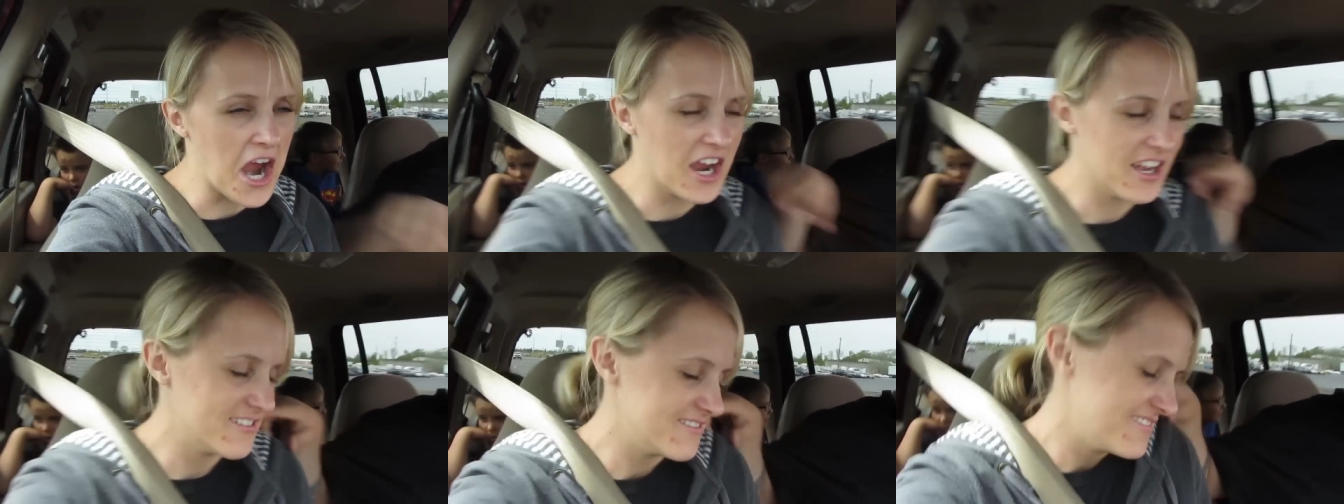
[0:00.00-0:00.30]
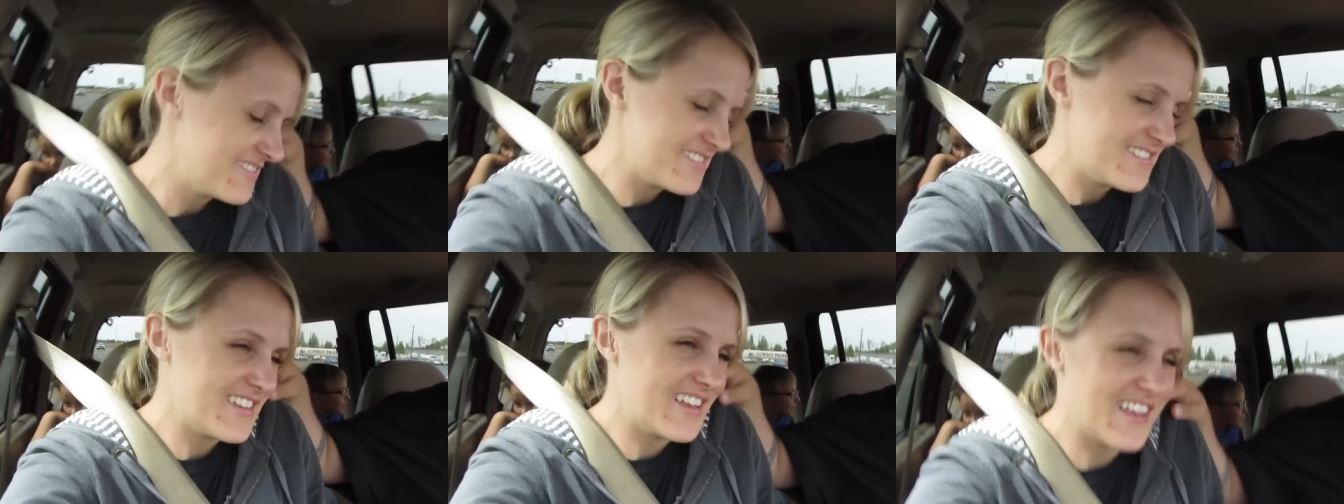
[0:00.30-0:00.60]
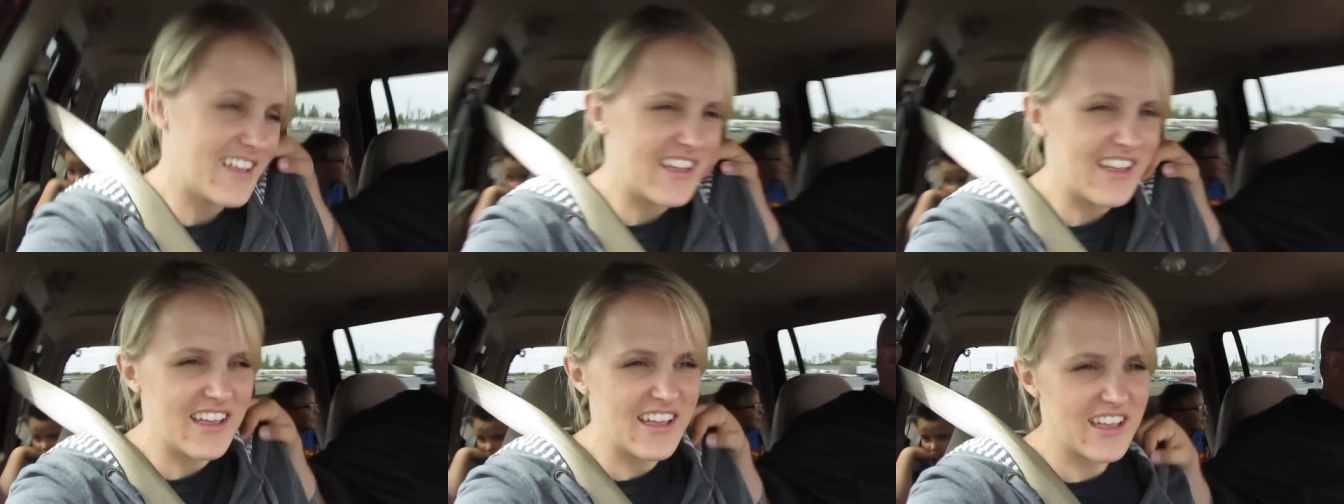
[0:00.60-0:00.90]
Oh my
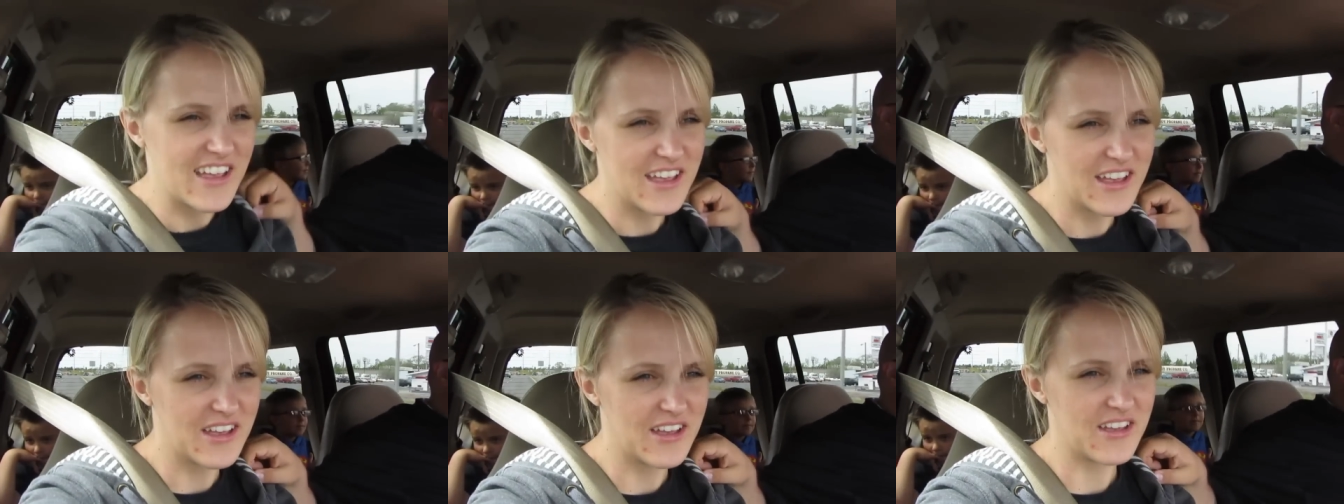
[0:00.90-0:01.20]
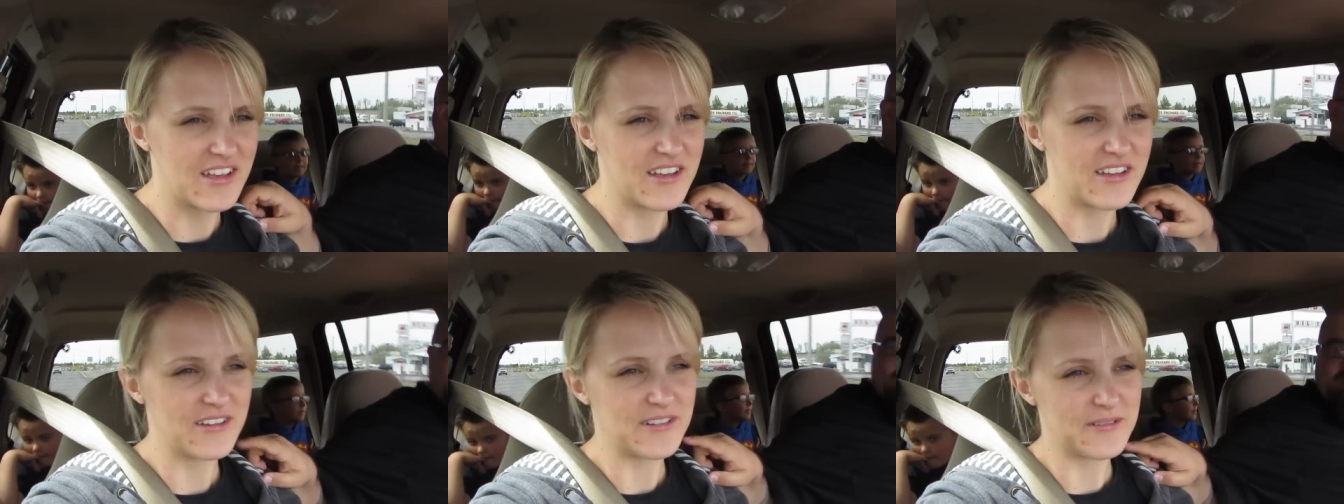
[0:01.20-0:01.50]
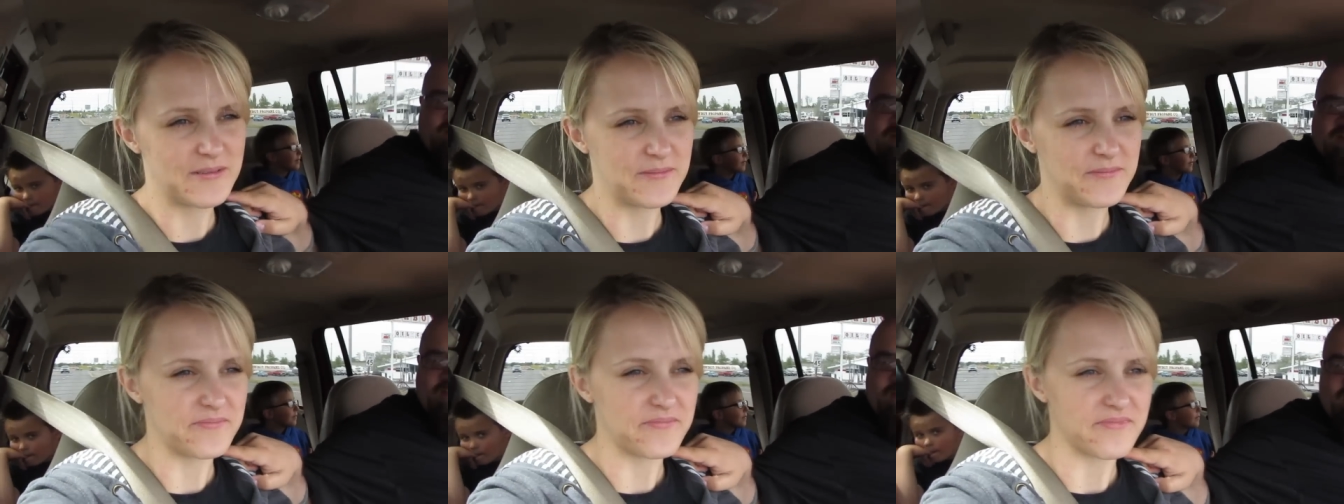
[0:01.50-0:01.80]
gosh, it totally
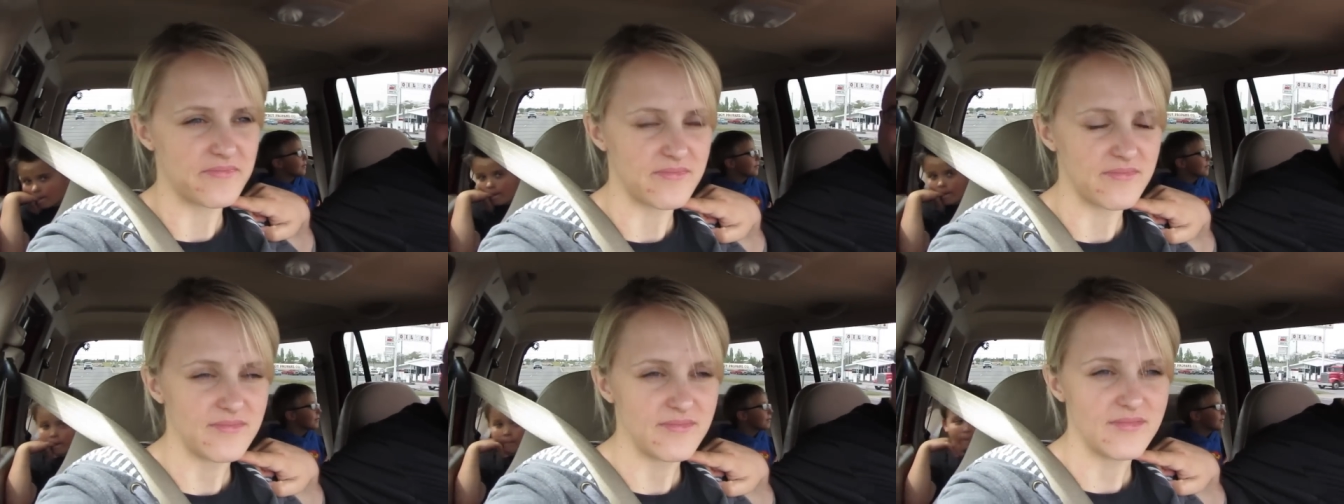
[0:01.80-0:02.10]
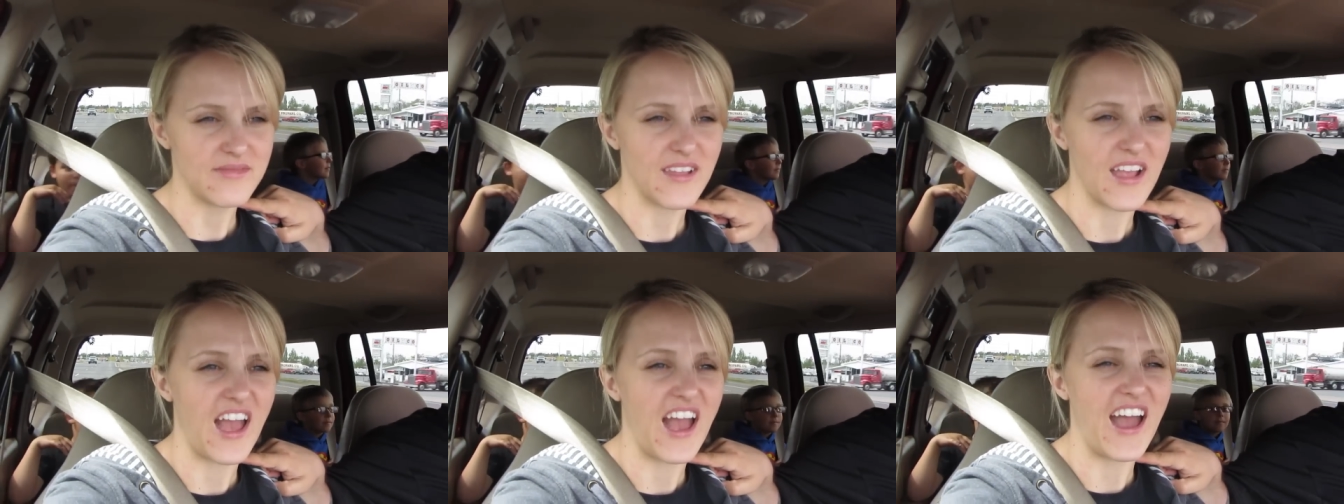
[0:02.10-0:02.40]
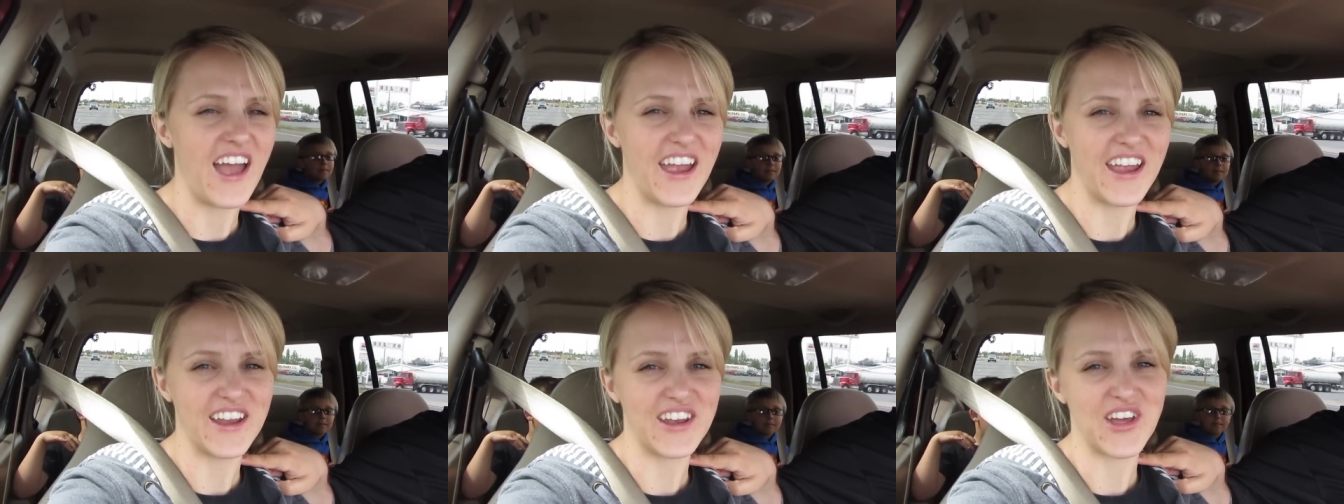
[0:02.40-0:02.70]
looks like you have a hickey
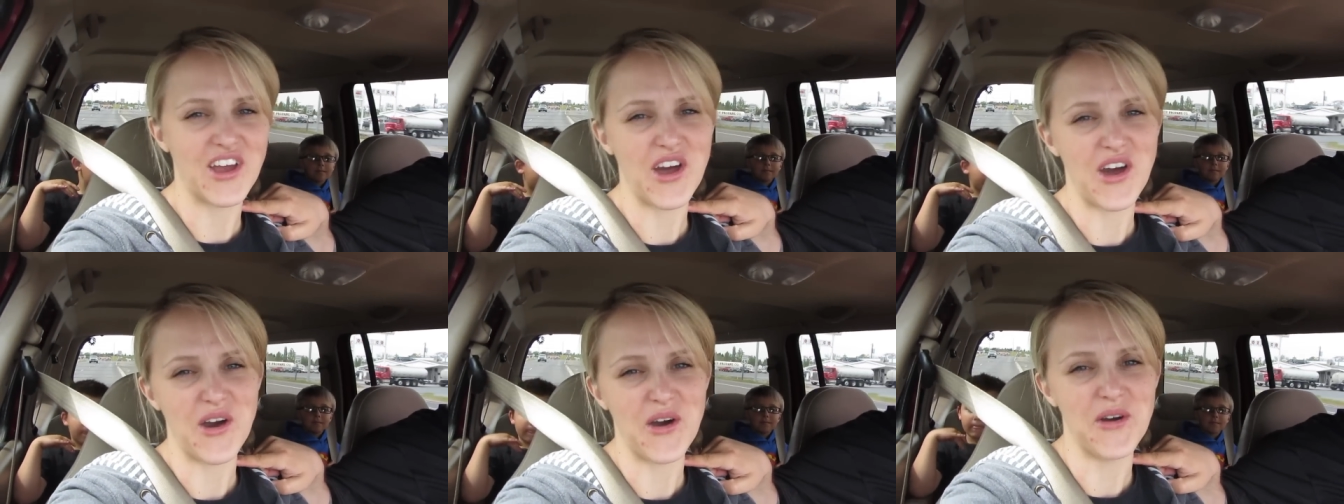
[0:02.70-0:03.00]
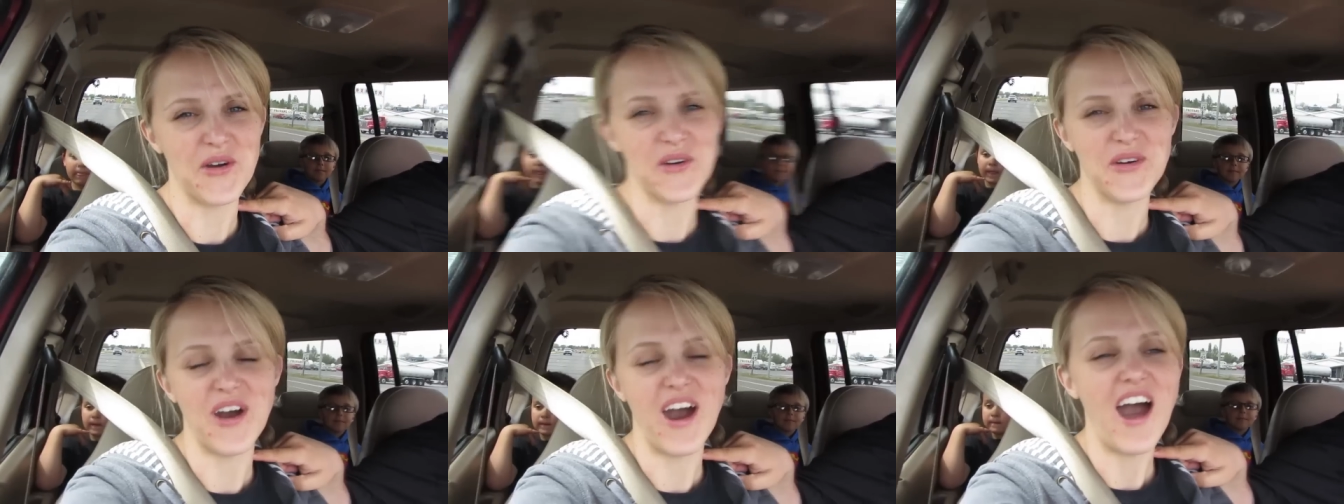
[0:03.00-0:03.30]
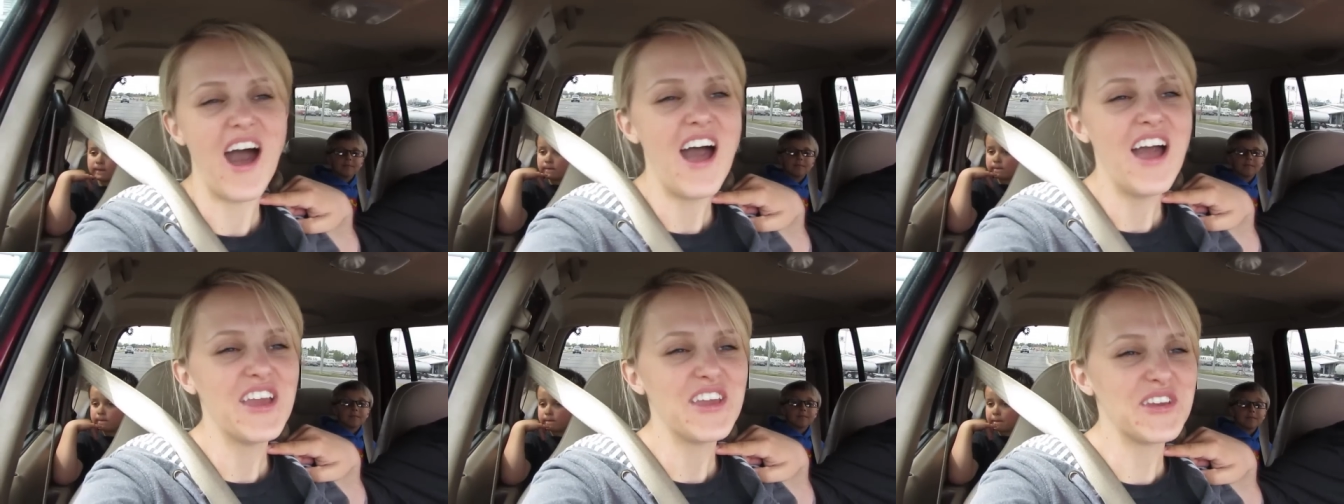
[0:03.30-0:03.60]
right there. I know. You need to
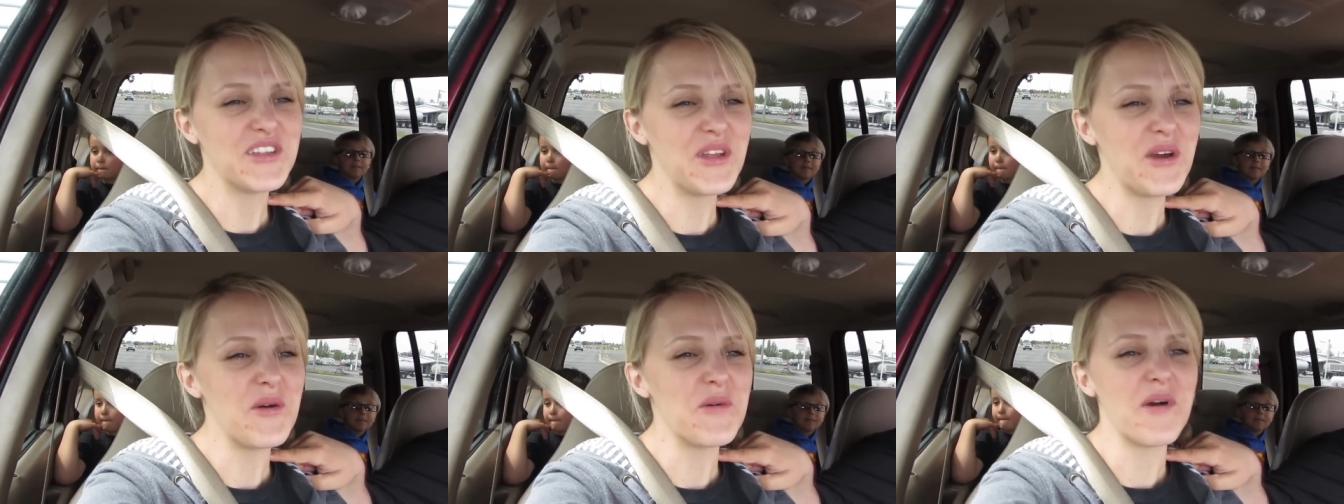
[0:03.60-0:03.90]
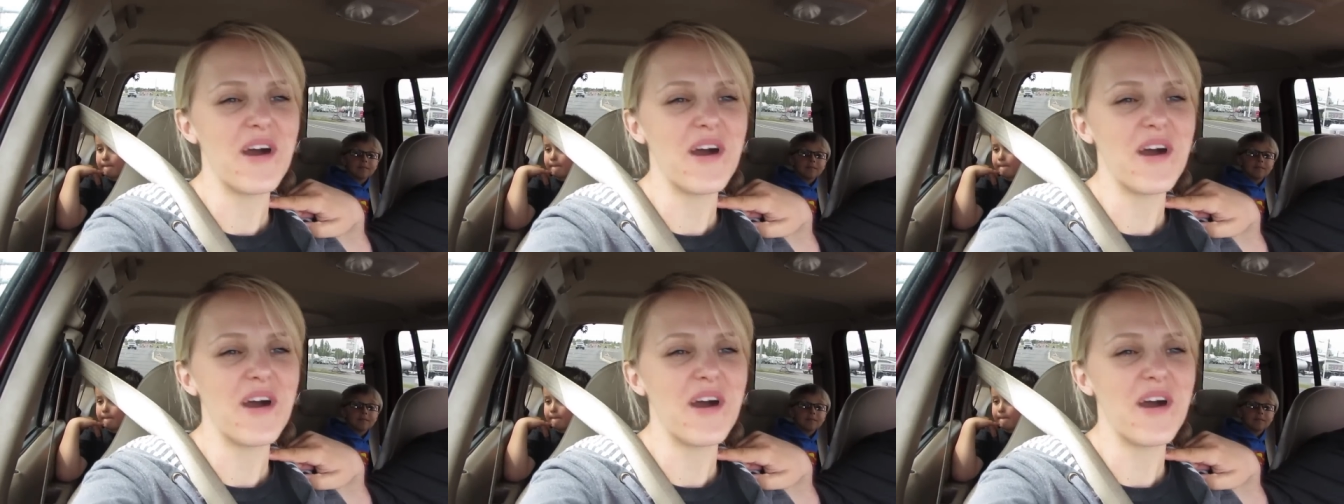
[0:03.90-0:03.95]
film that. You know